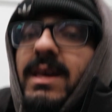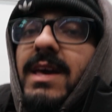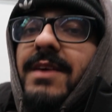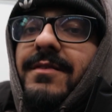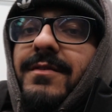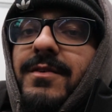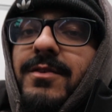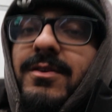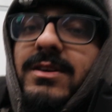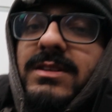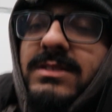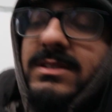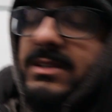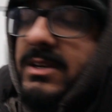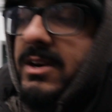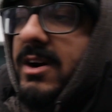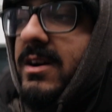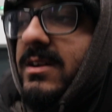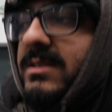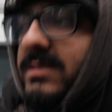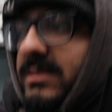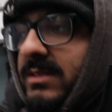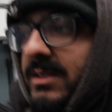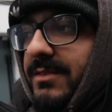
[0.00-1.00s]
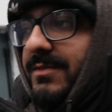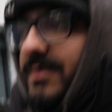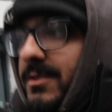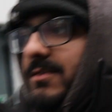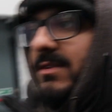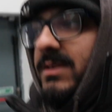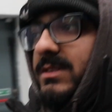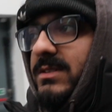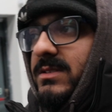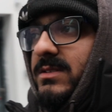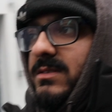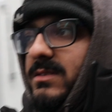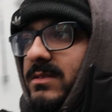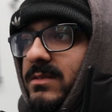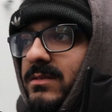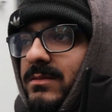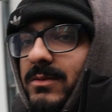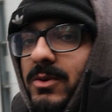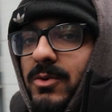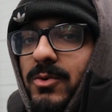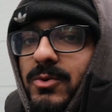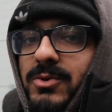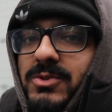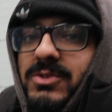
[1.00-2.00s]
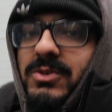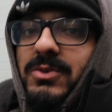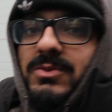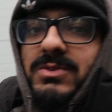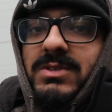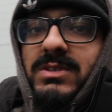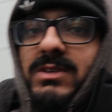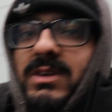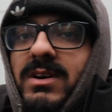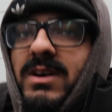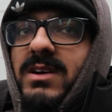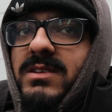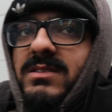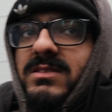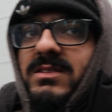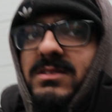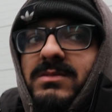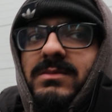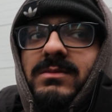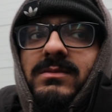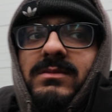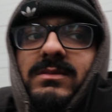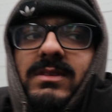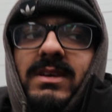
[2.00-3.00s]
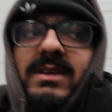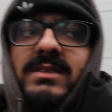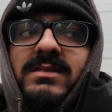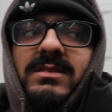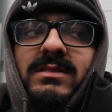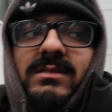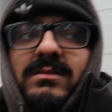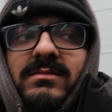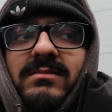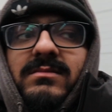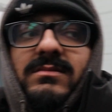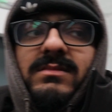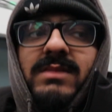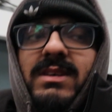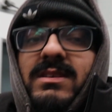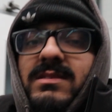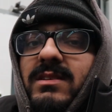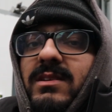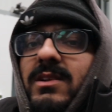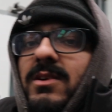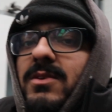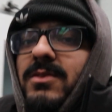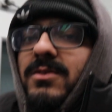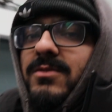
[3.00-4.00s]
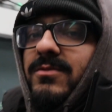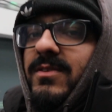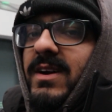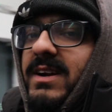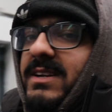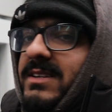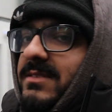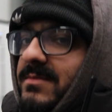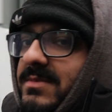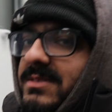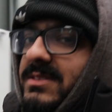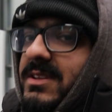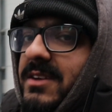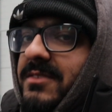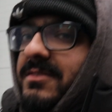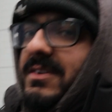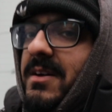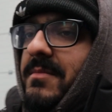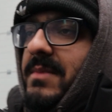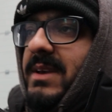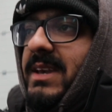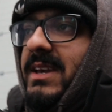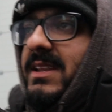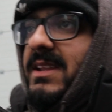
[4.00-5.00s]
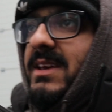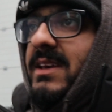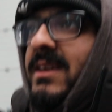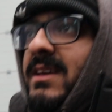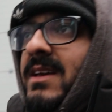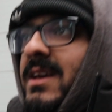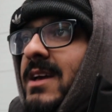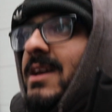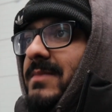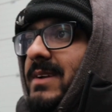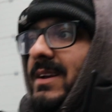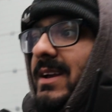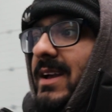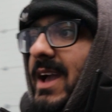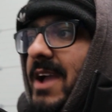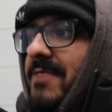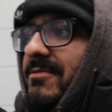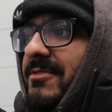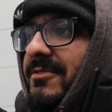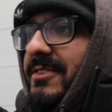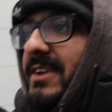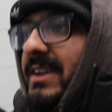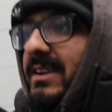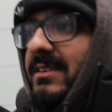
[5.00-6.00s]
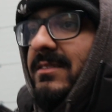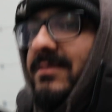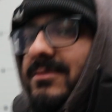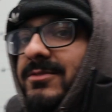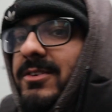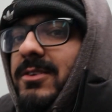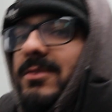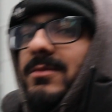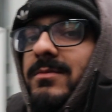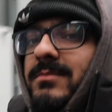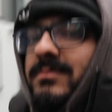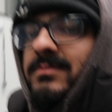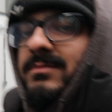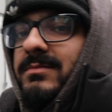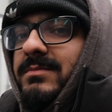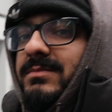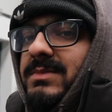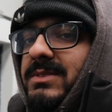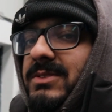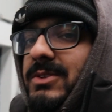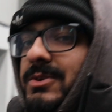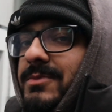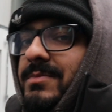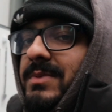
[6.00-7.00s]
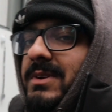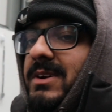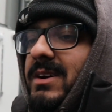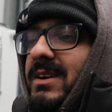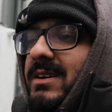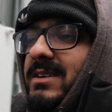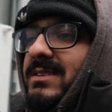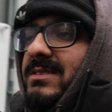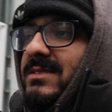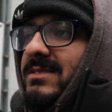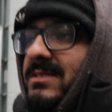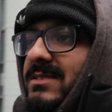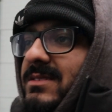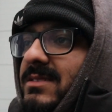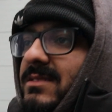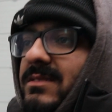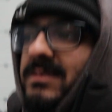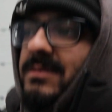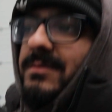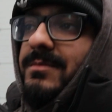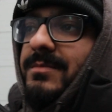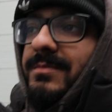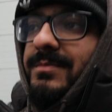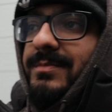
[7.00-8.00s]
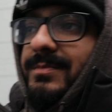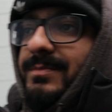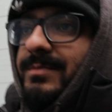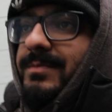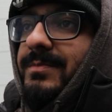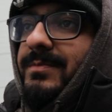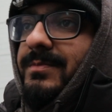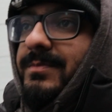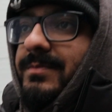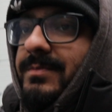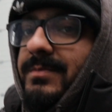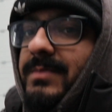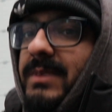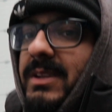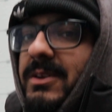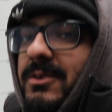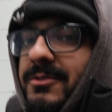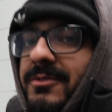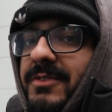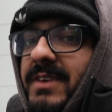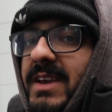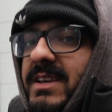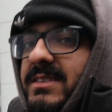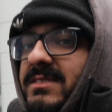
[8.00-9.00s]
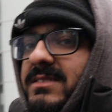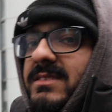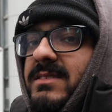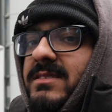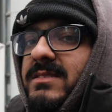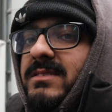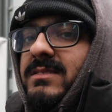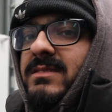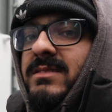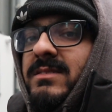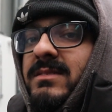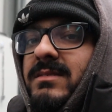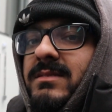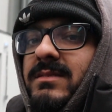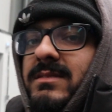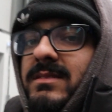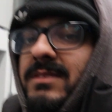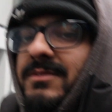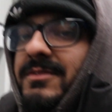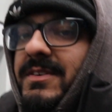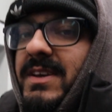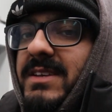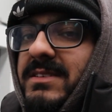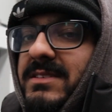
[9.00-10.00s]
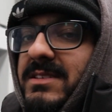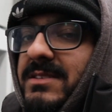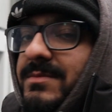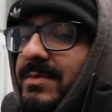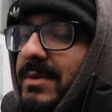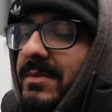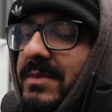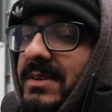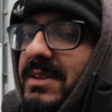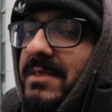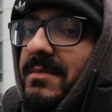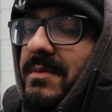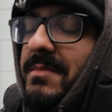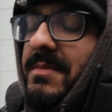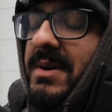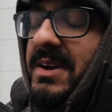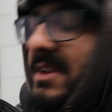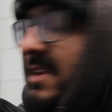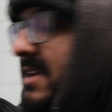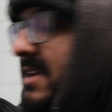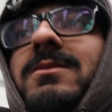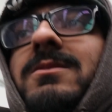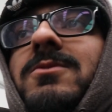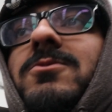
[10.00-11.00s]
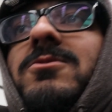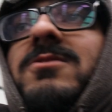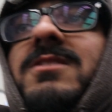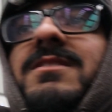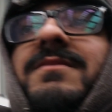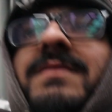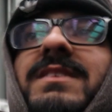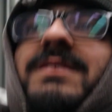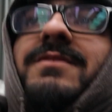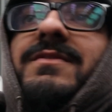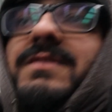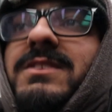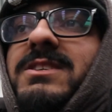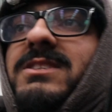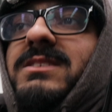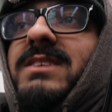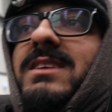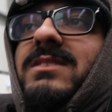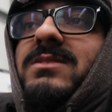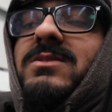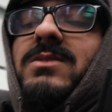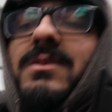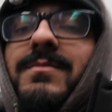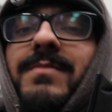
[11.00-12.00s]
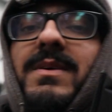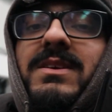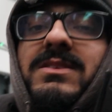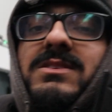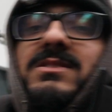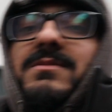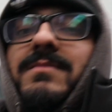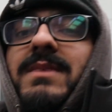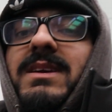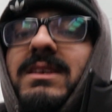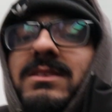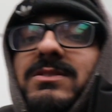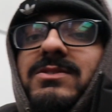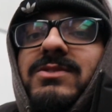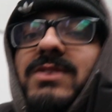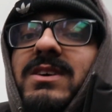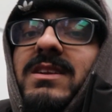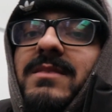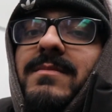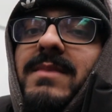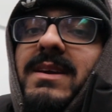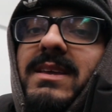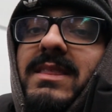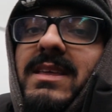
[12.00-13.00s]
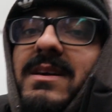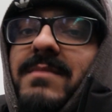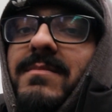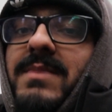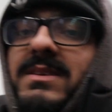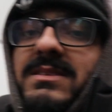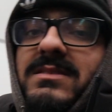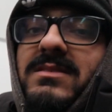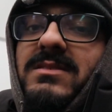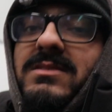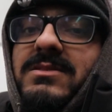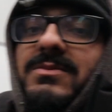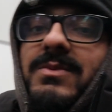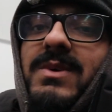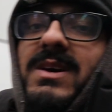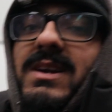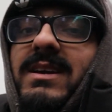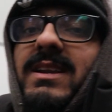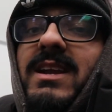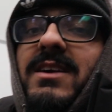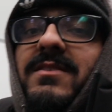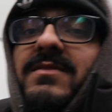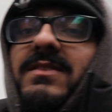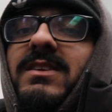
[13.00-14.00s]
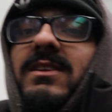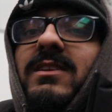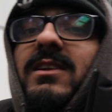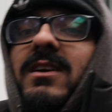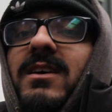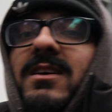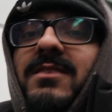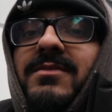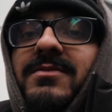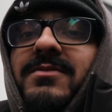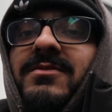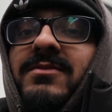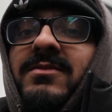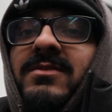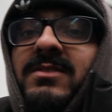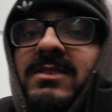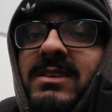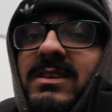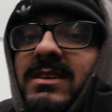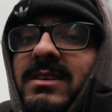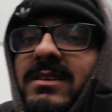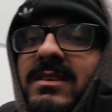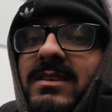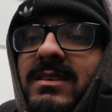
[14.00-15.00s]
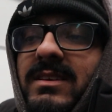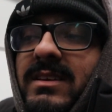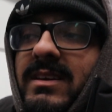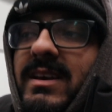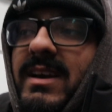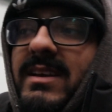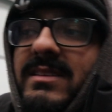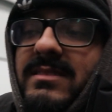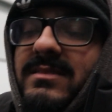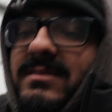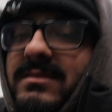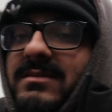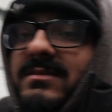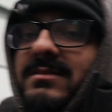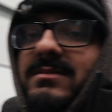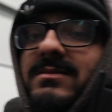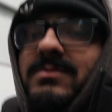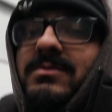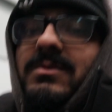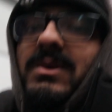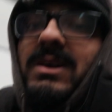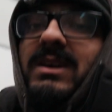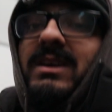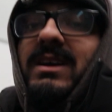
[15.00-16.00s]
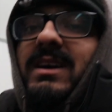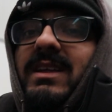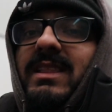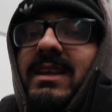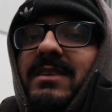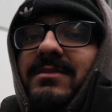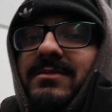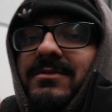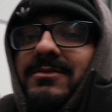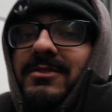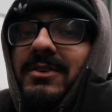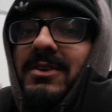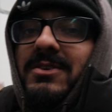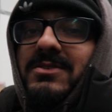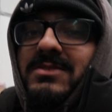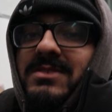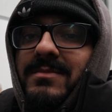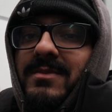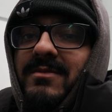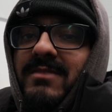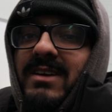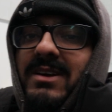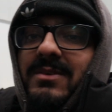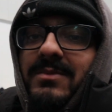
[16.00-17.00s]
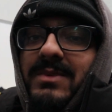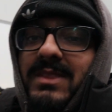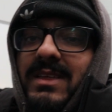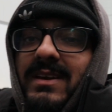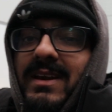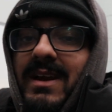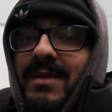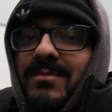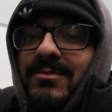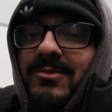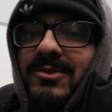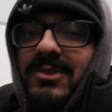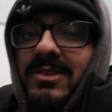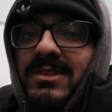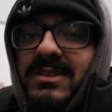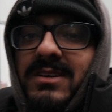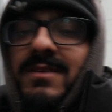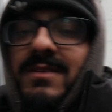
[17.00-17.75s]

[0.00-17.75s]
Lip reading: If you're into cars, if you're into all sorts of cars, because there's a load of random stuff coming in it. Everything from supercars to little Fiestas. The Fiesta's probably gonna be mine. Or even if you're just into a bunch of mates trying to make their business work and having a laugh, and one guy that follows them around with the camera all the